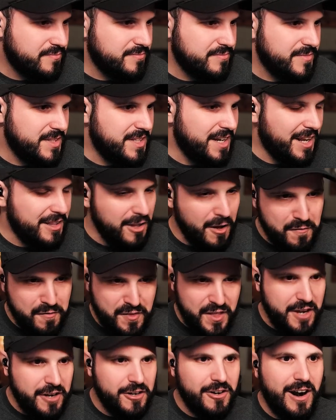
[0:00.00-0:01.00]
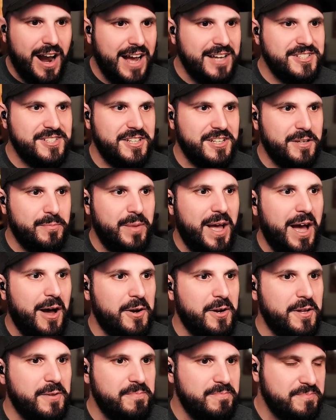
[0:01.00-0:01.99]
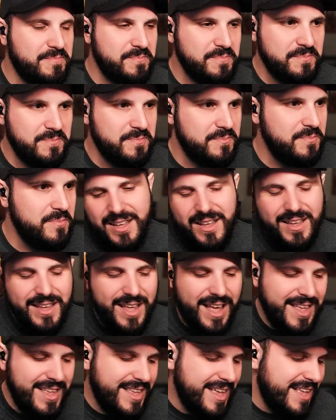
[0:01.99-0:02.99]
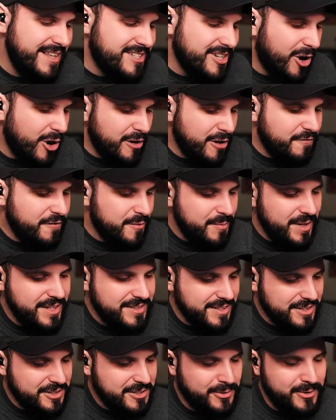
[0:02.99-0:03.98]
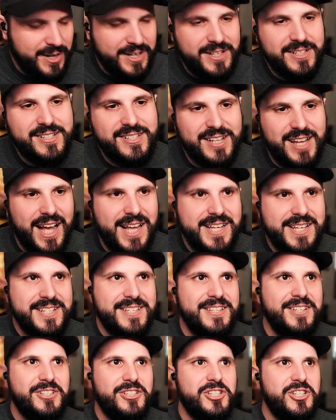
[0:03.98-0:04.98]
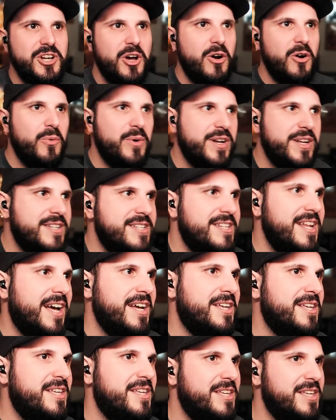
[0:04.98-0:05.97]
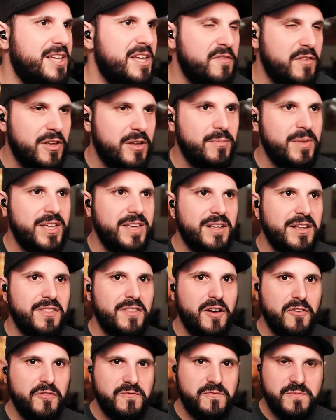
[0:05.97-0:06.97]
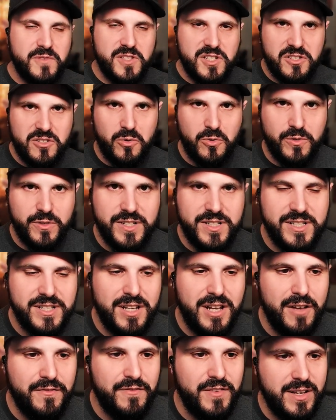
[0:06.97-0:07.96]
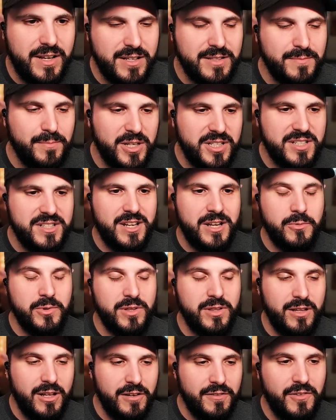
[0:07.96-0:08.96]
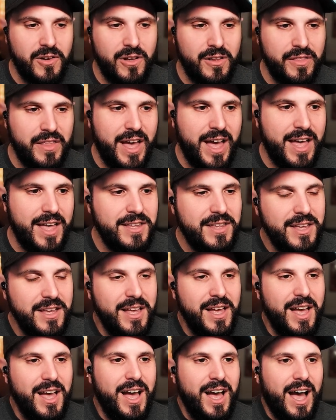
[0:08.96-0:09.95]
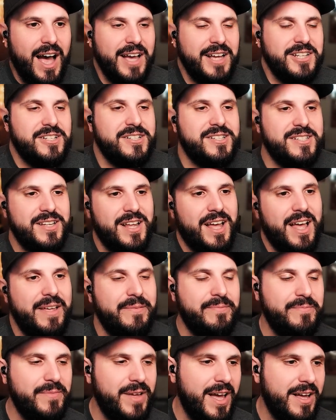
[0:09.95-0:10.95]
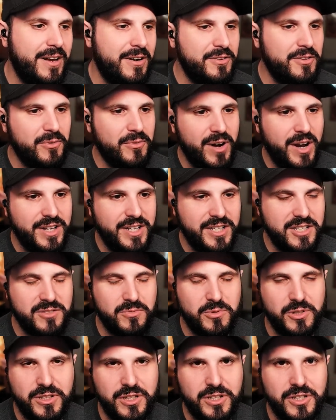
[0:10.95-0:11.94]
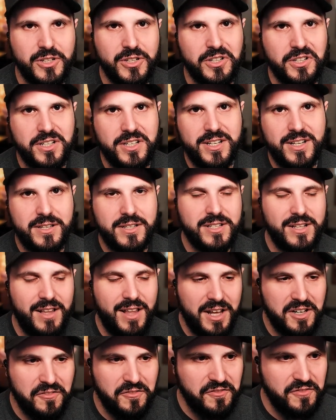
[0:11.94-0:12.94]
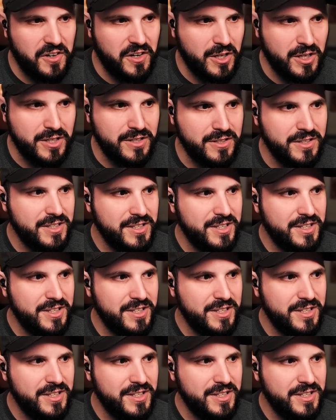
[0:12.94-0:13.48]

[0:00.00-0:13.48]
And I love theorizing about it. It's hard for me to criticize the show when it's not giving me enough story stuff, and as much as I would love all that, I don't know, the writing's really good and it's a lot of fun,